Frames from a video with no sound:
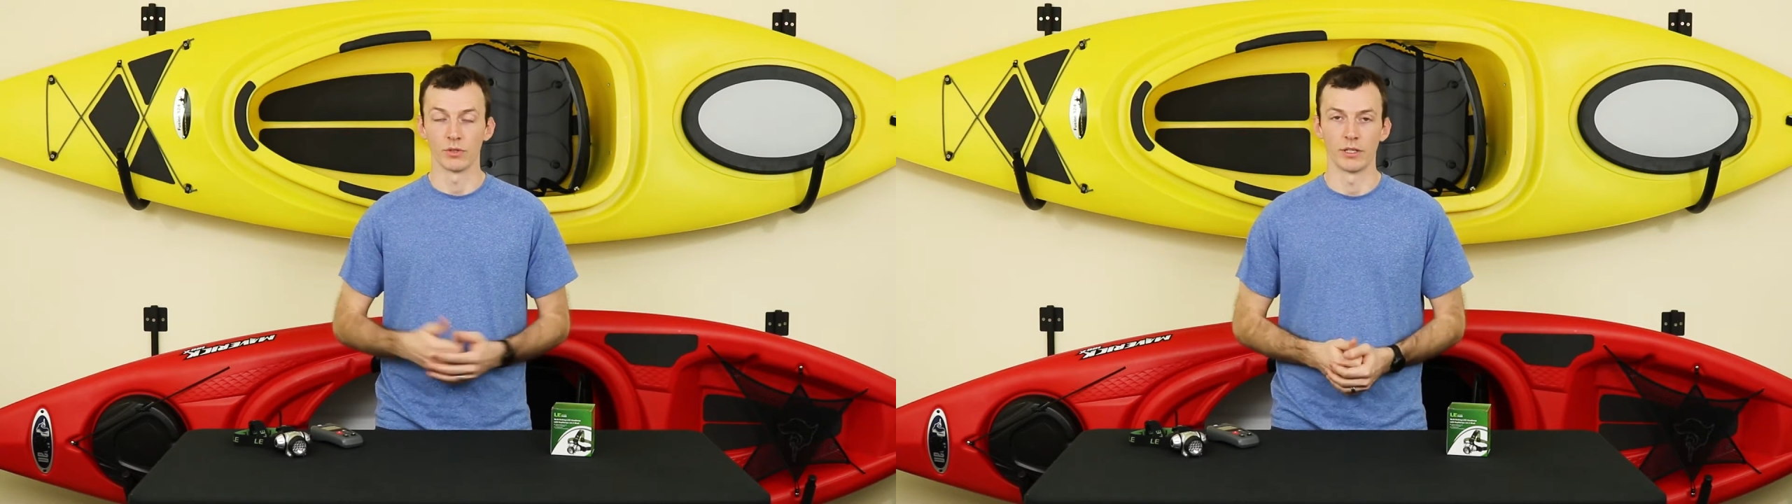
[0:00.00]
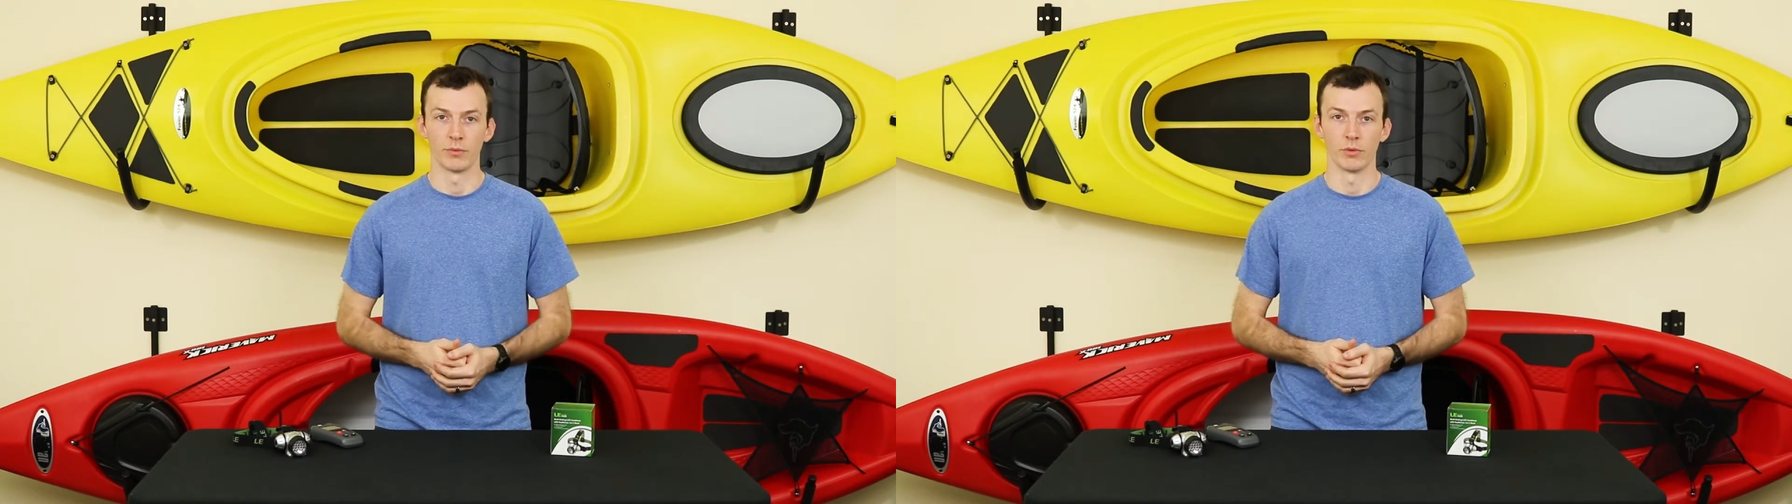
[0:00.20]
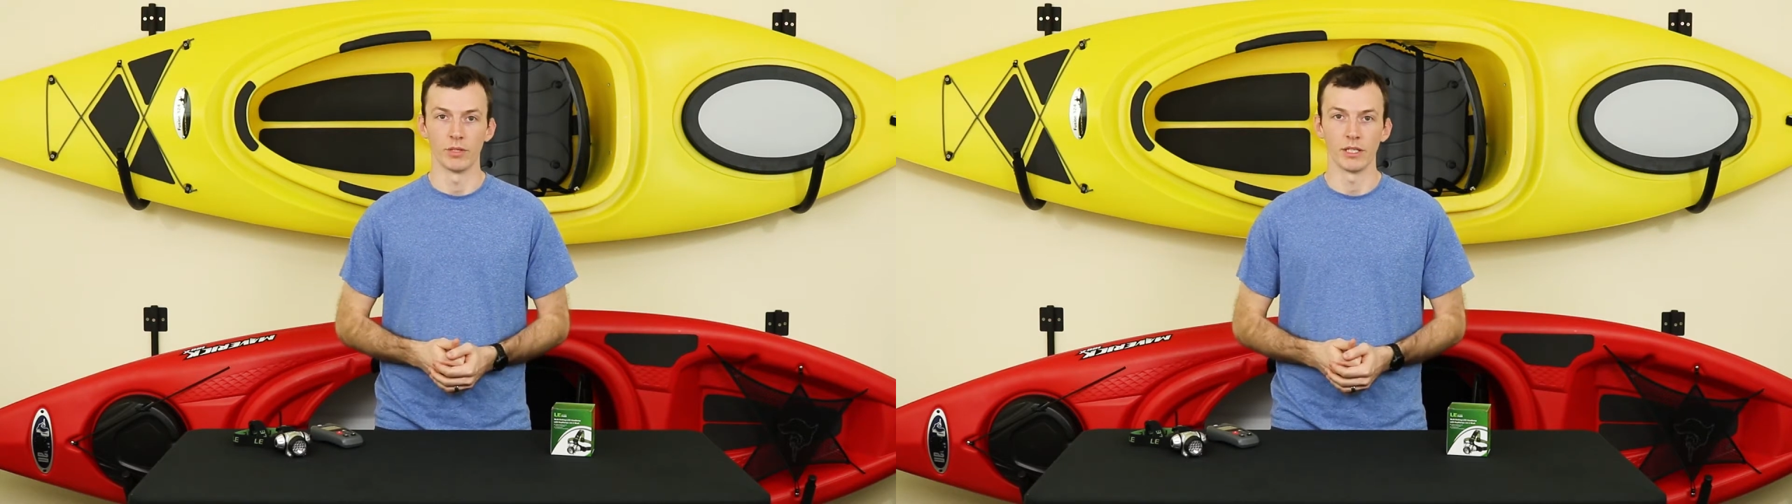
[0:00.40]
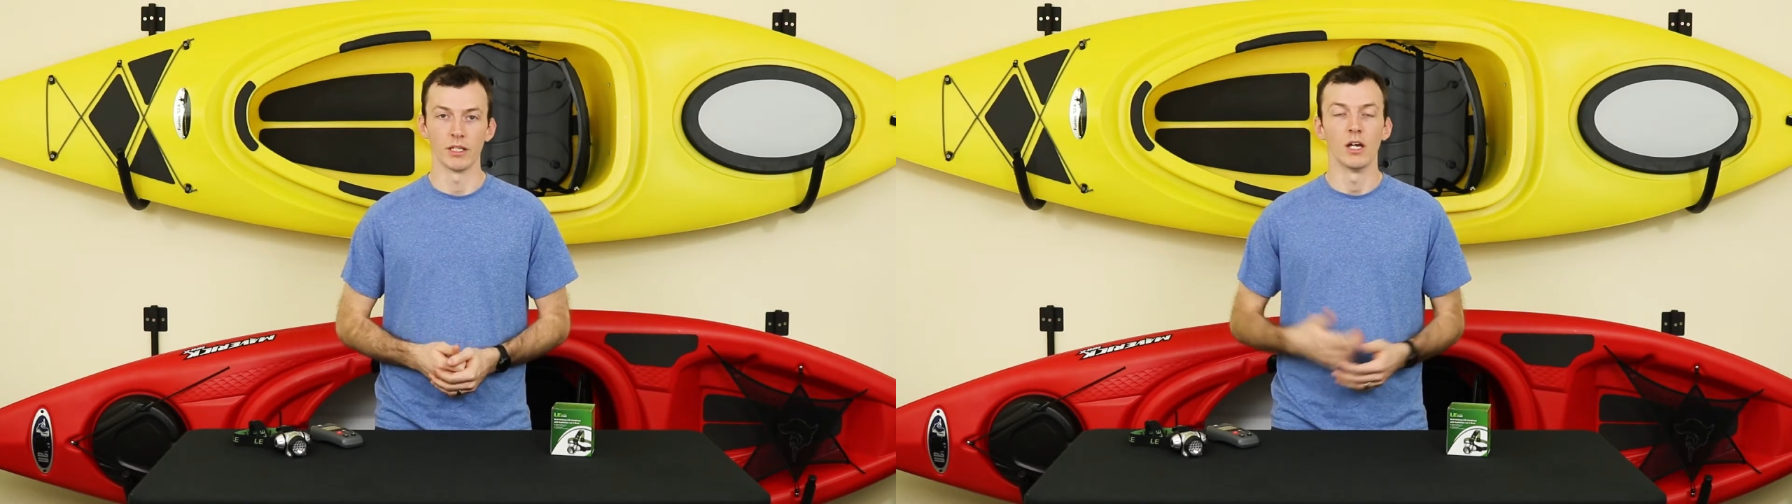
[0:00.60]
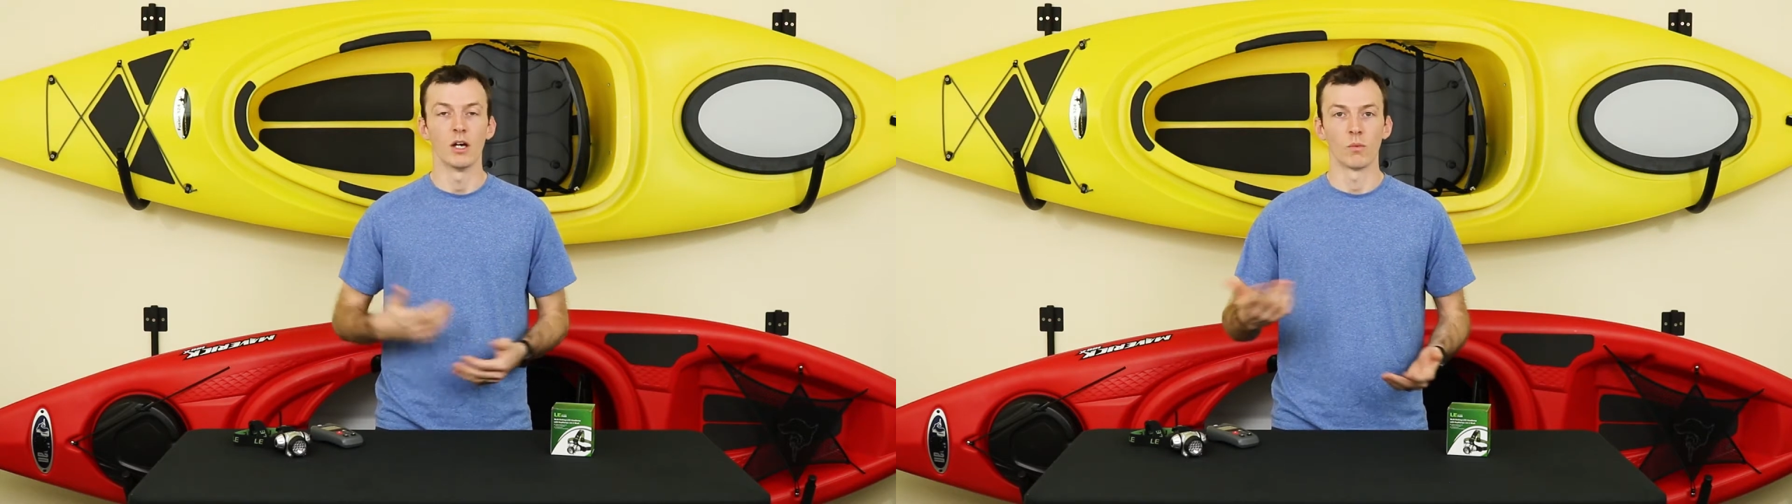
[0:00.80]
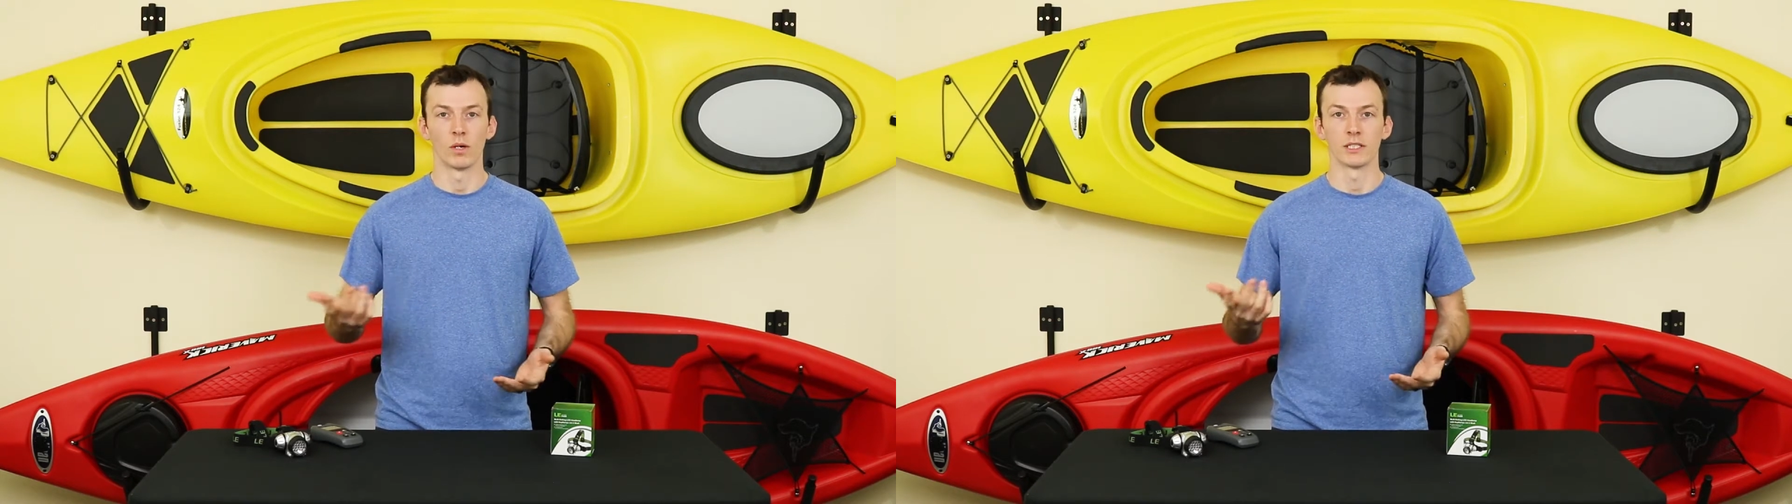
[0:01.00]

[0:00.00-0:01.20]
it will be while,